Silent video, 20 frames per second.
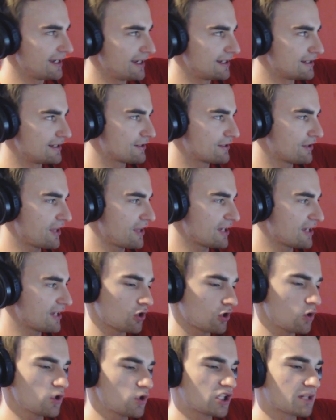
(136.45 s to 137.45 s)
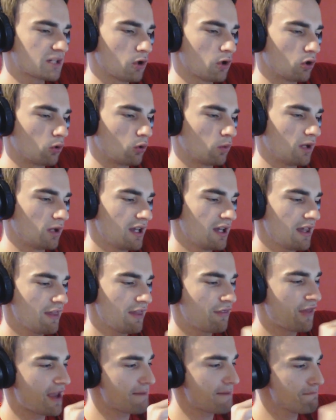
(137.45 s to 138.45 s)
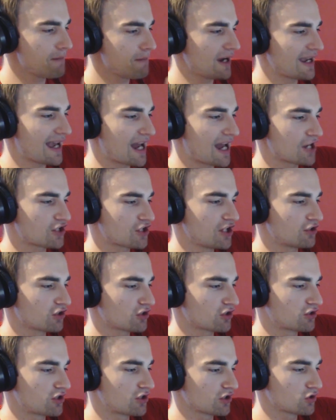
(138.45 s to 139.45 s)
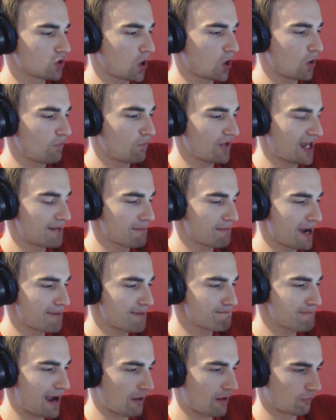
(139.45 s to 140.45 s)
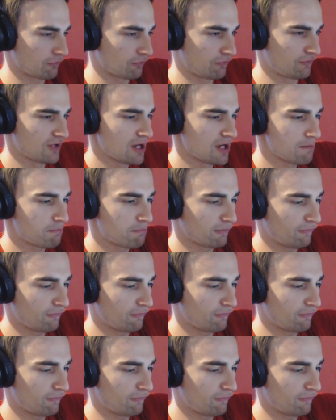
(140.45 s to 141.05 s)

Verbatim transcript: is they're so small, they might actually just dissolve in my mouth